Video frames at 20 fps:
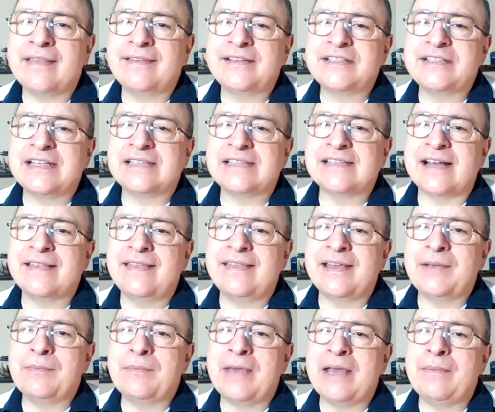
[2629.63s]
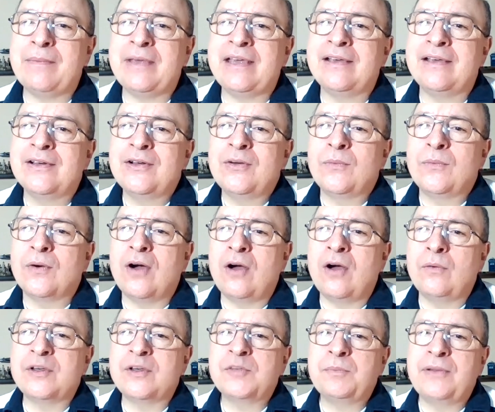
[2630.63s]
She says, I think maybe we're
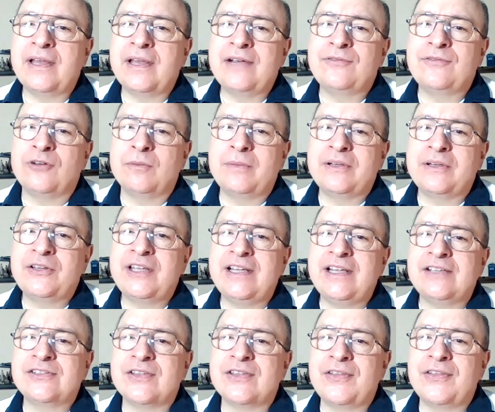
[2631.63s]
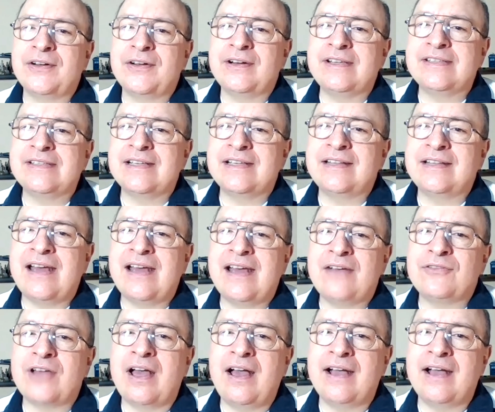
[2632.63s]
always playful, but teens to 30s think they
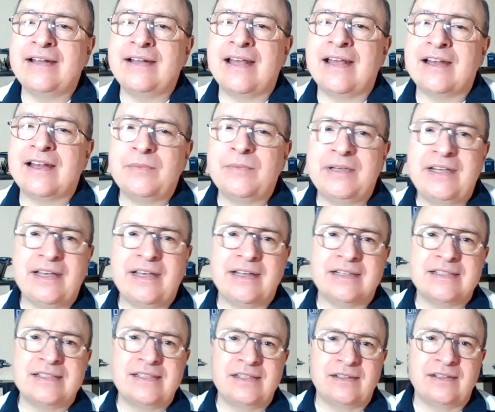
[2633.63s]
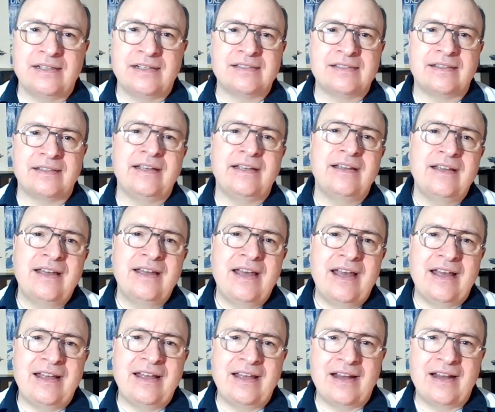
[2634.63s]
have to hide that to be taken seriously.
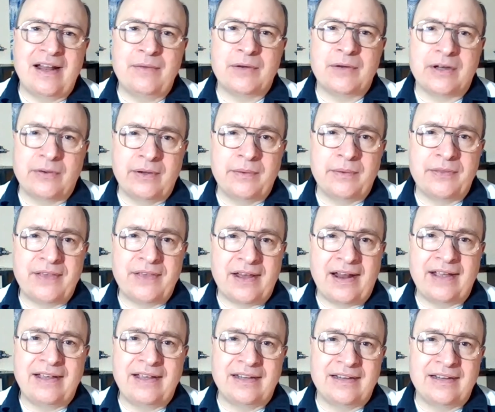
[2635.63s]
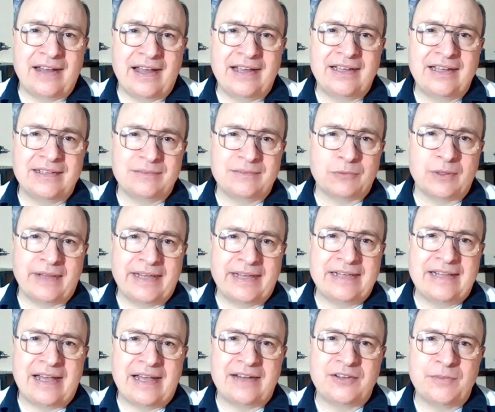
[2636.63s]
And I would agree with that. I can
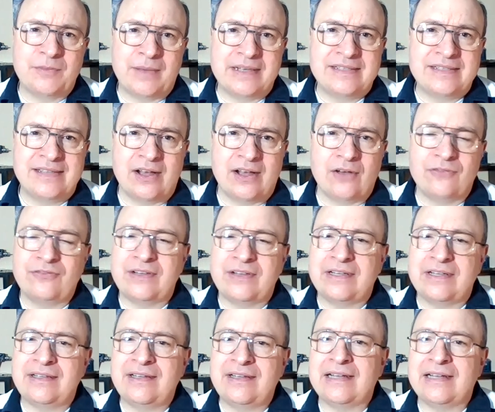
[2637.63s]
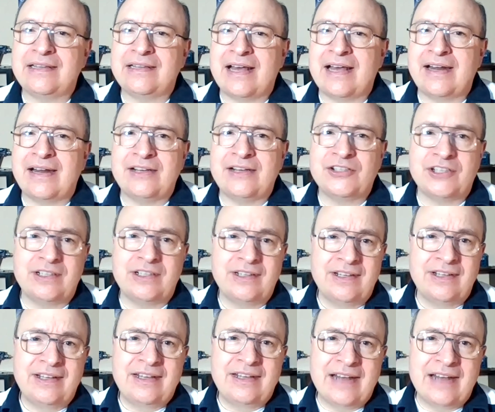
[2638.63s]
relate that to myself at that age. And
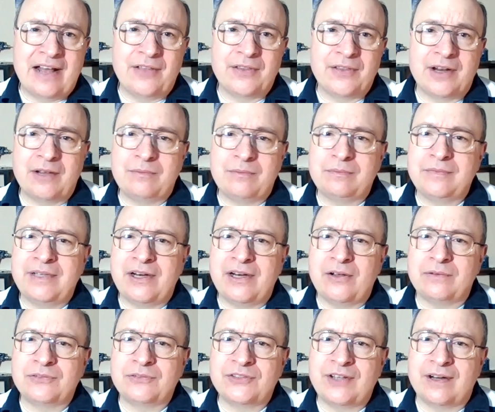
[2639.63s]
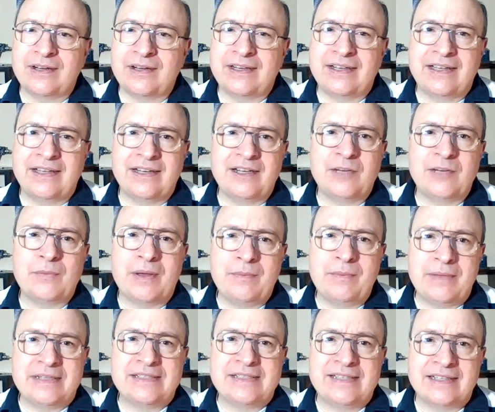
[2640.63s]
now that I'm, you know, starting to get into my
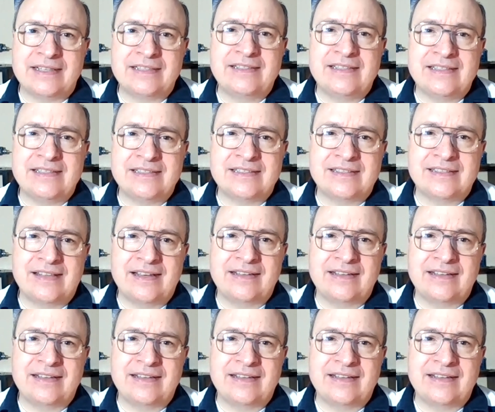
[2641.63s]
mid 60s, it's like,